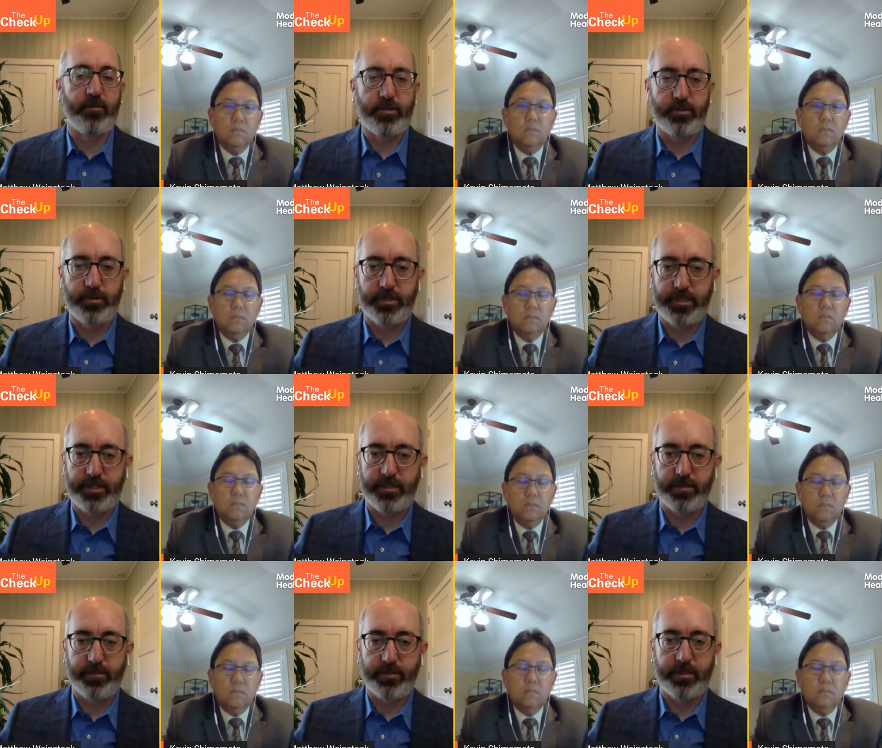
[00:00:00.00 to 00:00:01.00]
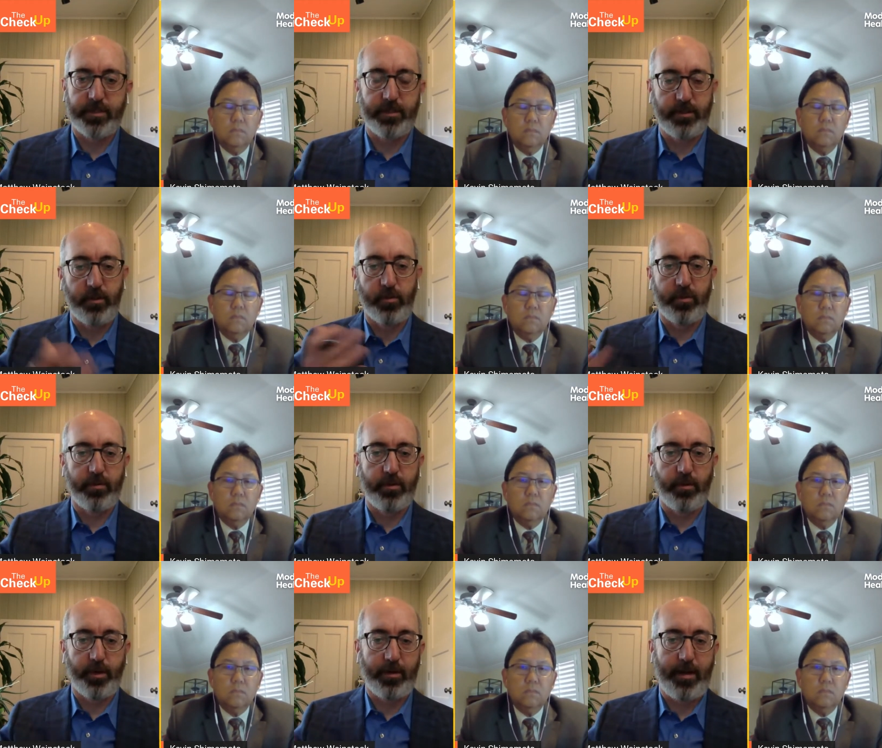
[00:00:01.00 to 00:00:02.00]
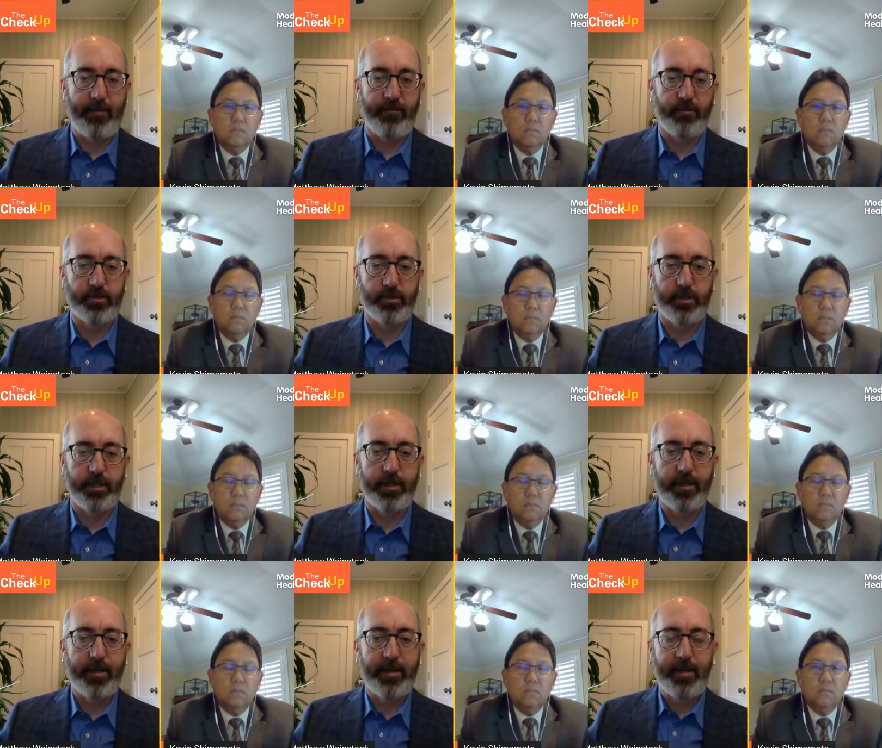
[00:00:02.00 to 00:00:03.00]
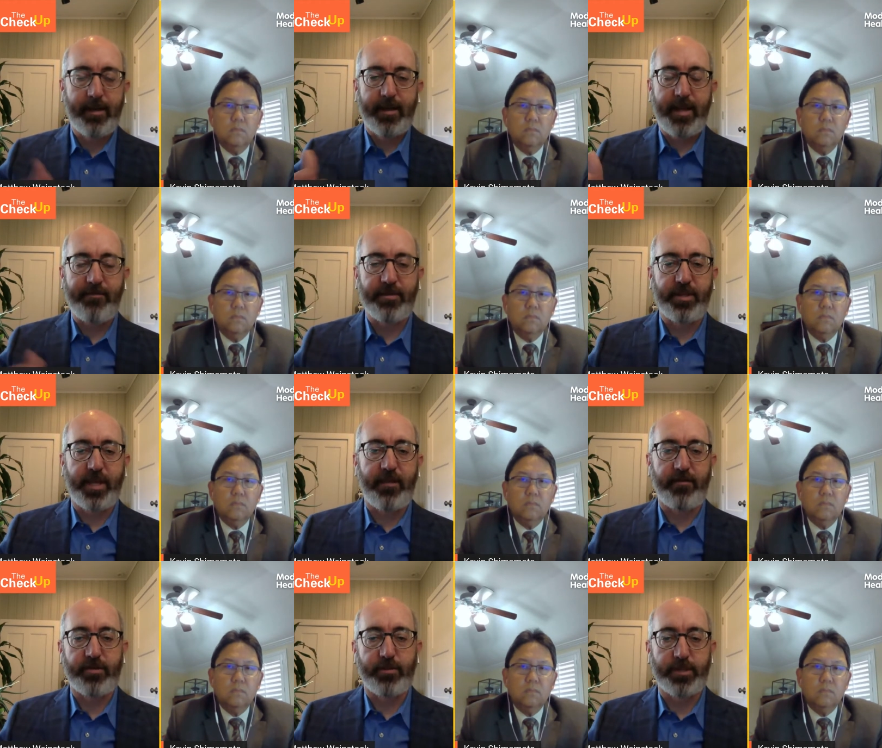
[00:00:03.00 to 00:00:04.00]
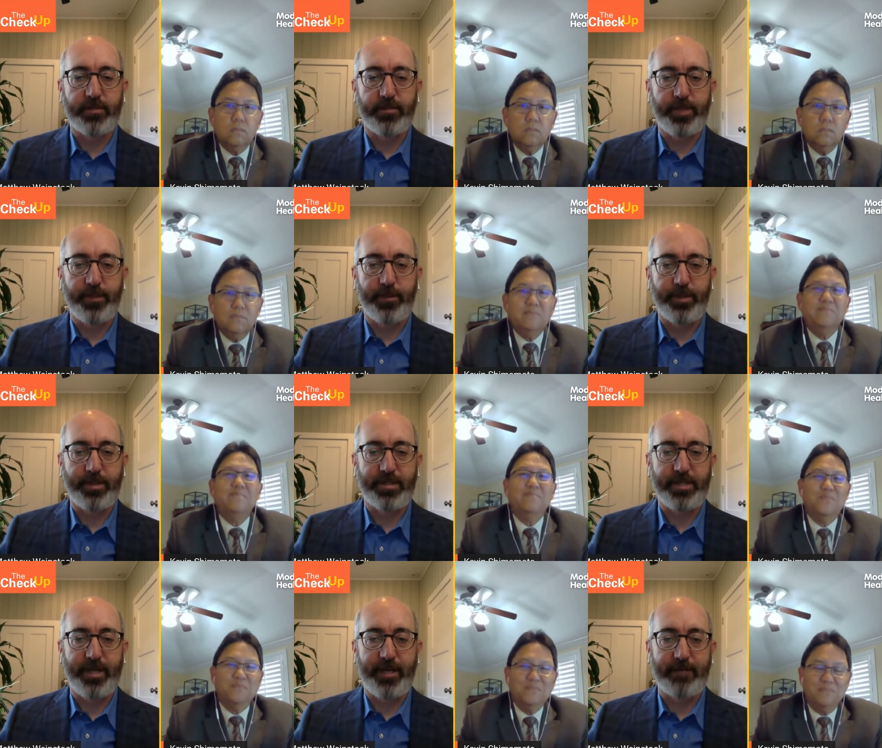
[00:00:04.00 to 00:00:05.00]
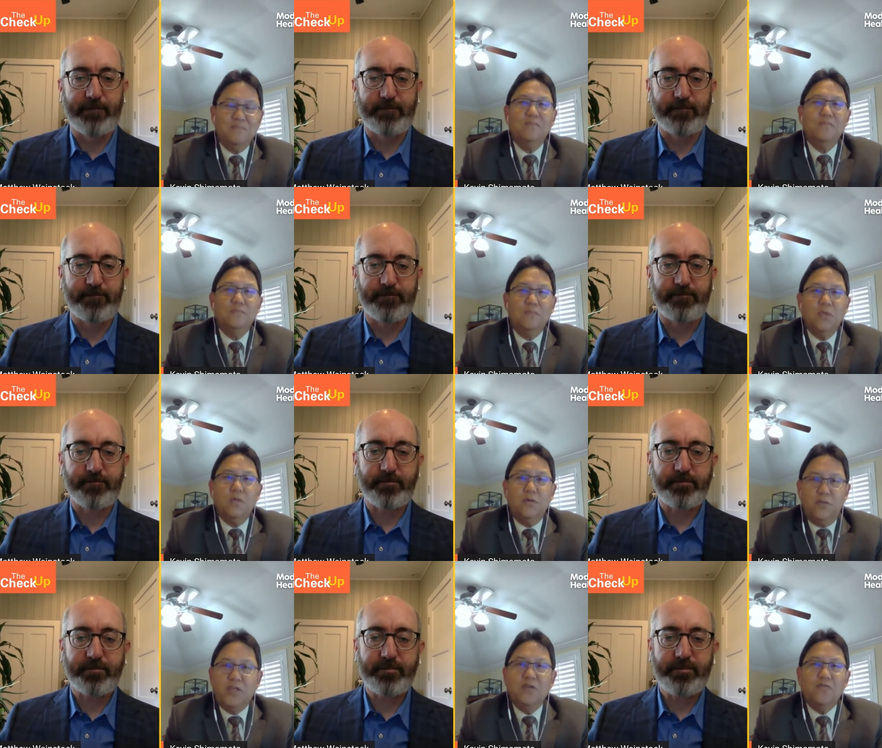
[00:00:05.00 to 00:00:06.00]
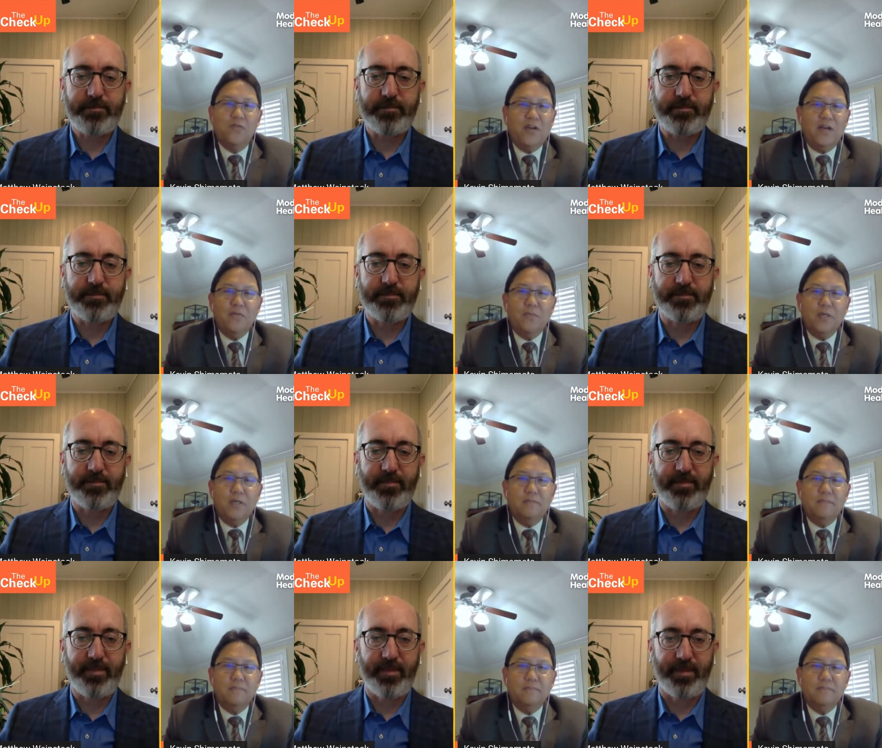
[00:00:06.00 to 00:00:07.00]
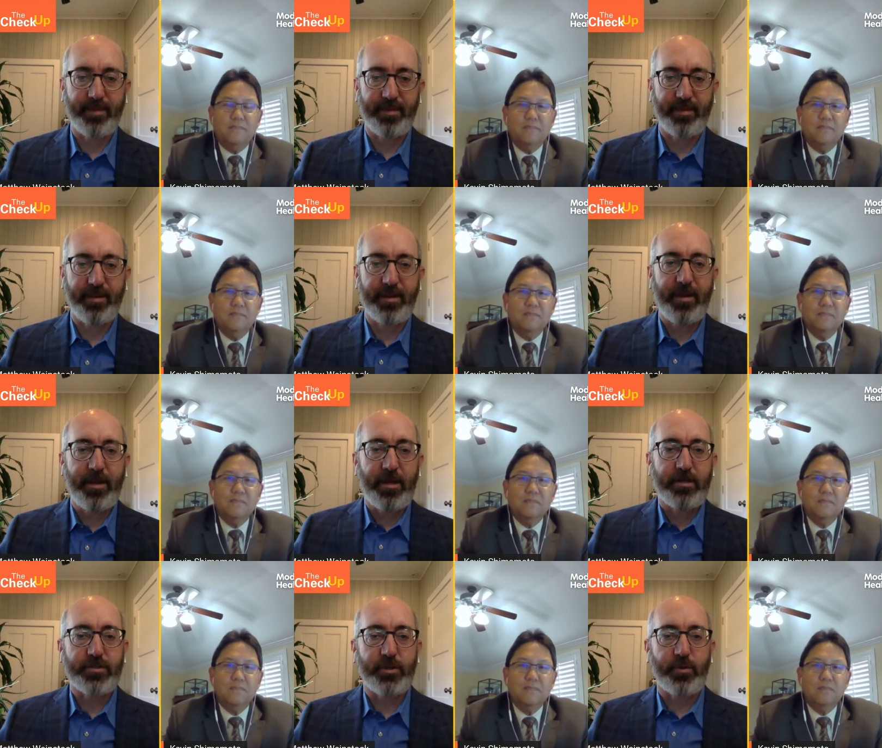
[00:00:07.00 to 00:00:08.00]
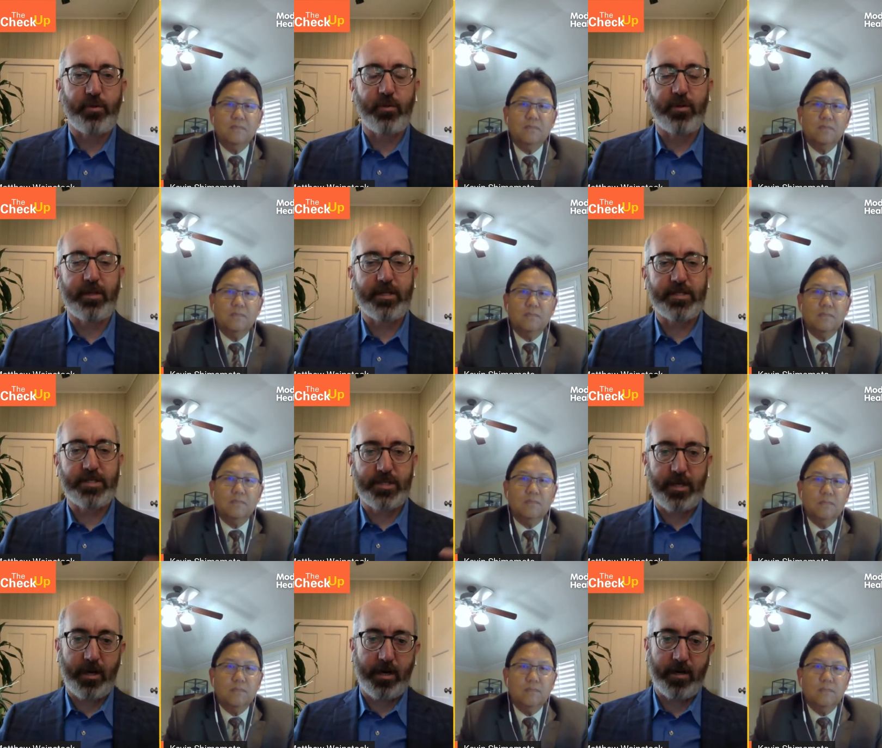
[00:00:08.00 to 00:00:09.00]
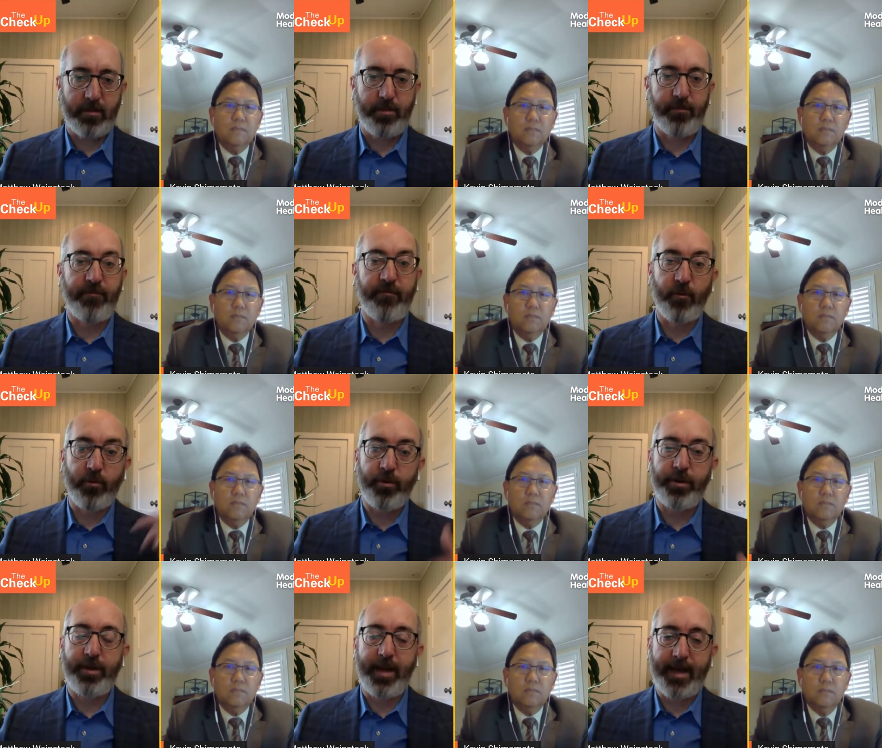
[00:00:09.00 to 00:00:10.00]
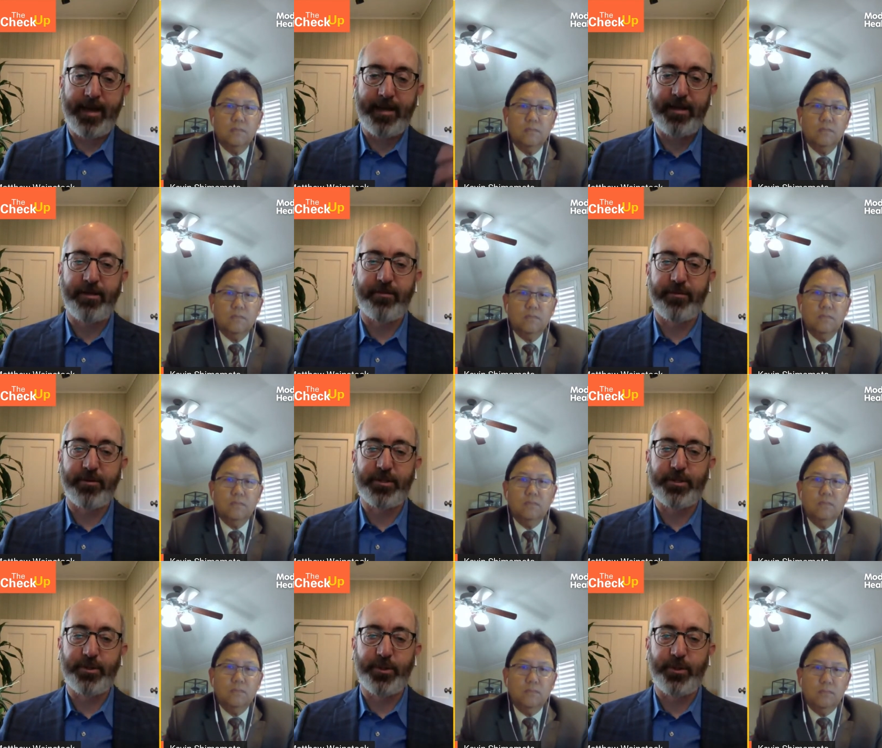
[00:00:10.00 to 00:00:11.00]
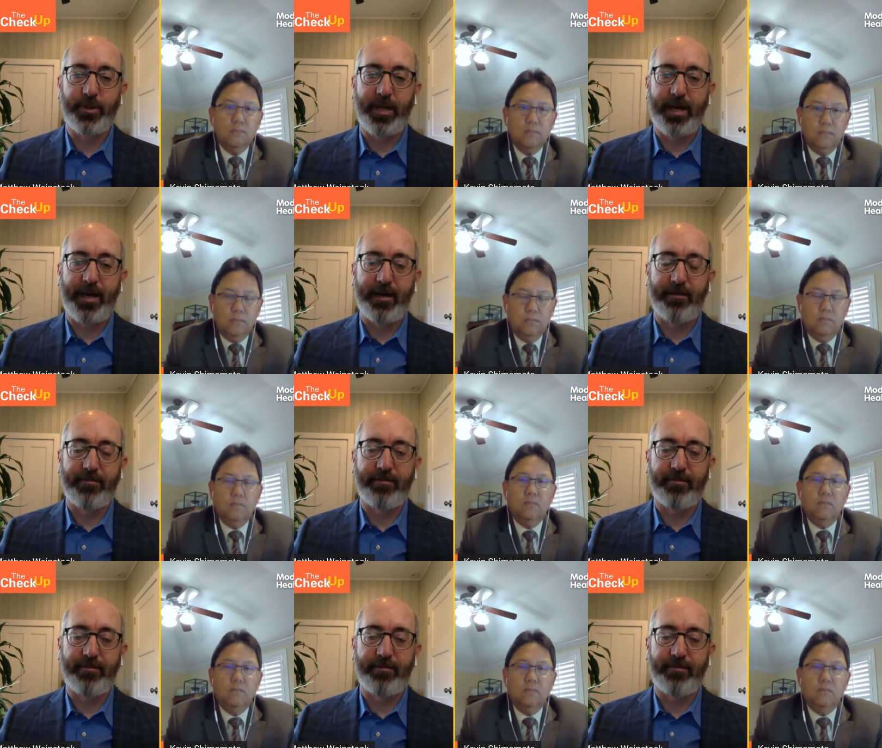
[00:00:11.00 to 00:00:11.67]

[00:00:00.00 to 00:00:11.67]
Speaker 1: virtual systems go, going live virtually. Kevin, thank you so much for being with us today.
Speaker 2: Thank you for having me.
Speaker 1: So let's talk before you got into the virtual go live